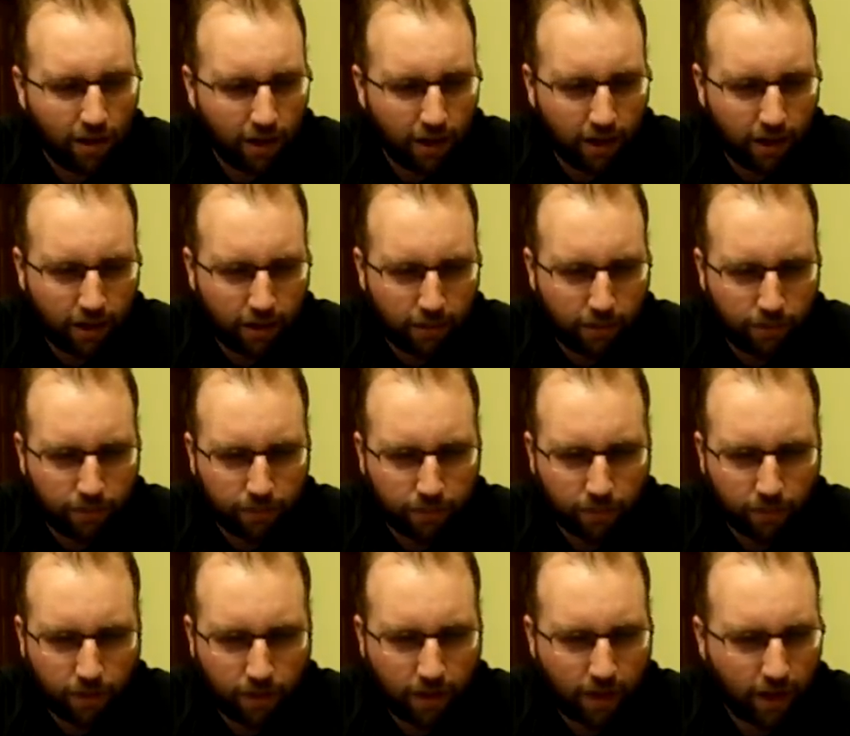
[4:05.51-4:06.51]
Um,
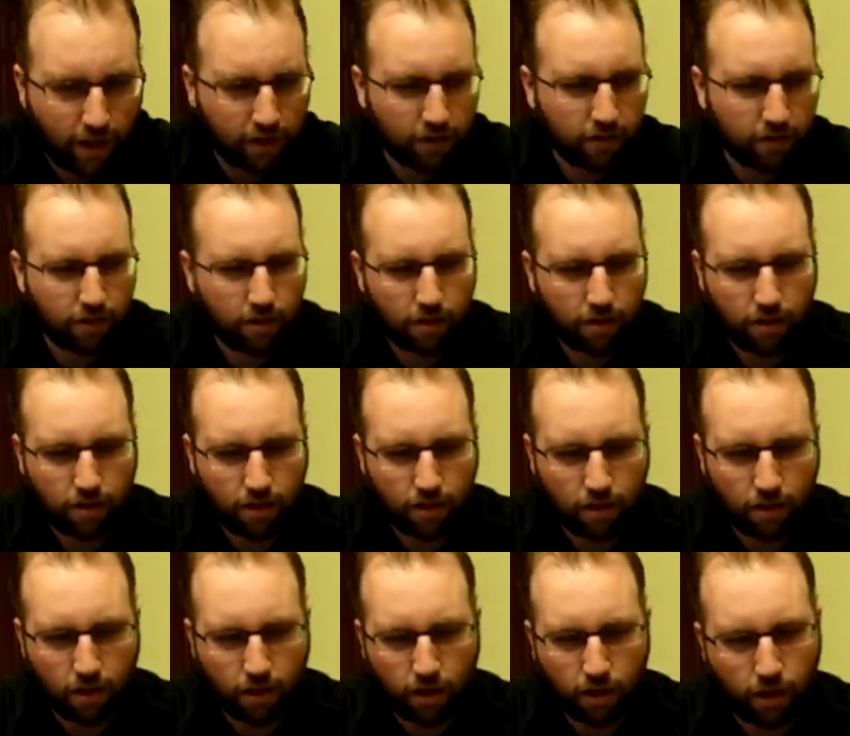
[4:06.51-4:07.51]
next,
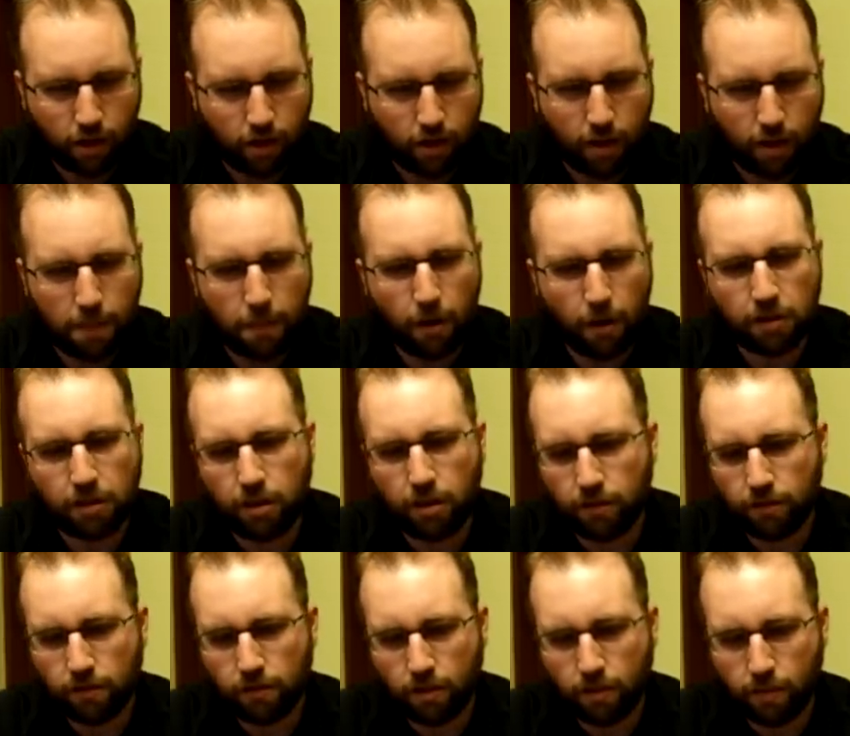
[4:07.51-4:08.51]
uh, I bought
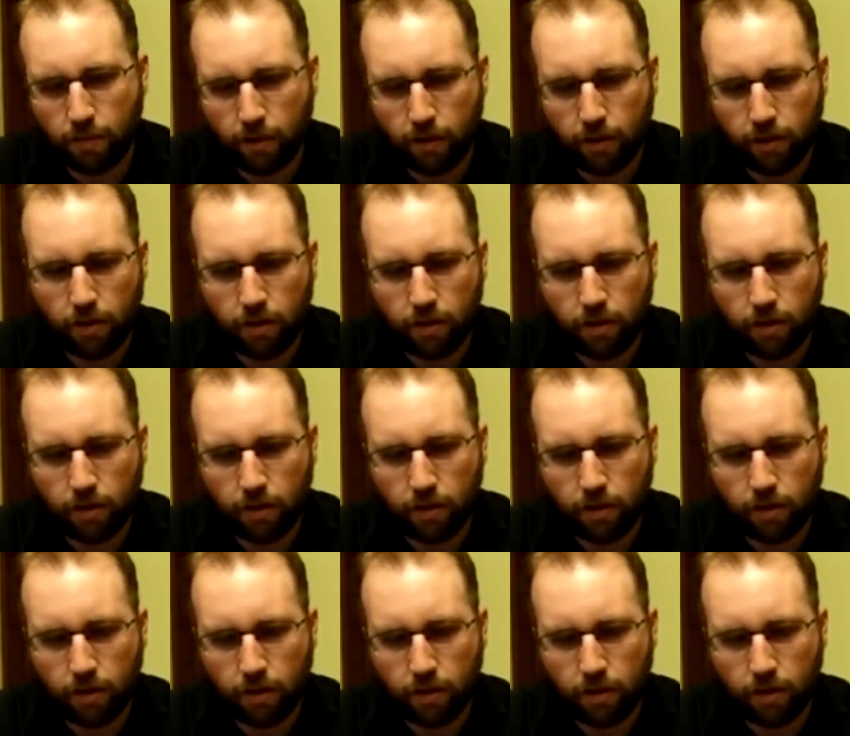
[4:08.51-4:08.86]
these from